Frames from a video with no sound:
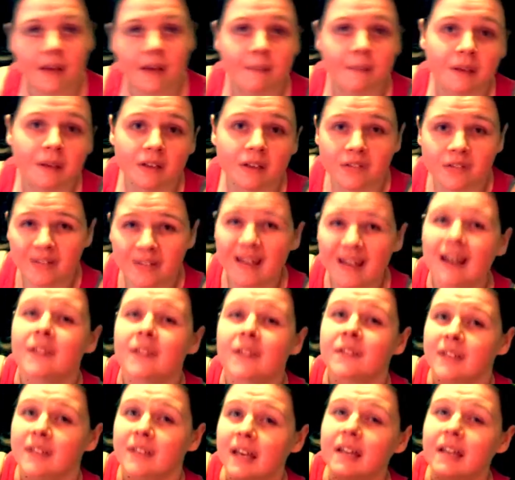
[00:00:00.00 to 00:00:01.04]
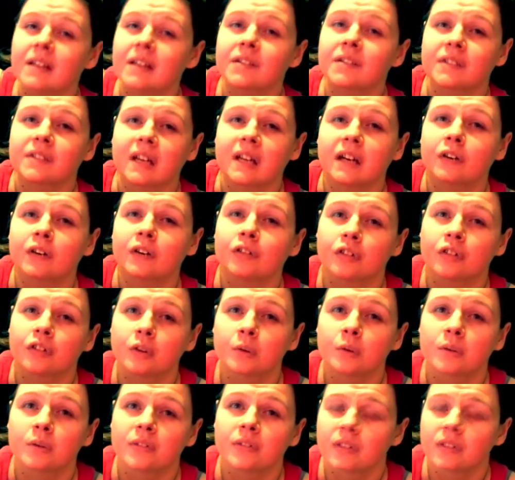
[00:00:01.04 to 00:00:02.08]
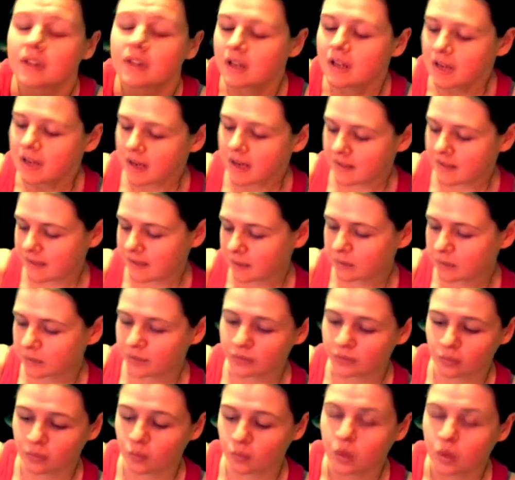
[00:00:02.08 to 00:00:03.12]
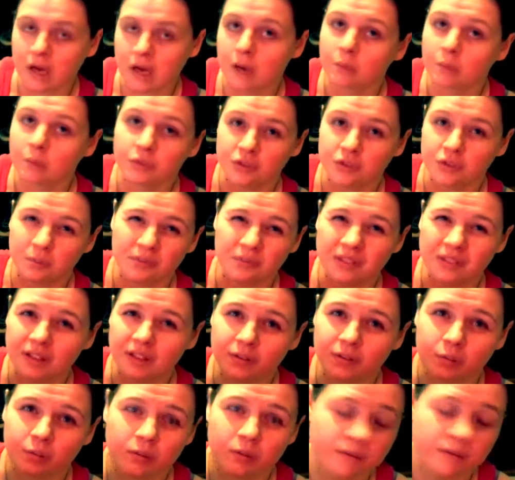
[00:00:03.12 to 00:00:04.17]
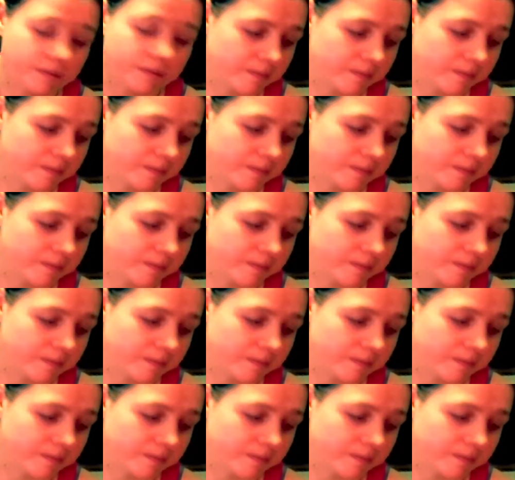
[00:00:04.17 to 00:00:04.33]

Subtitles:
because they are skater style shoes, and that was what I was obsessed with.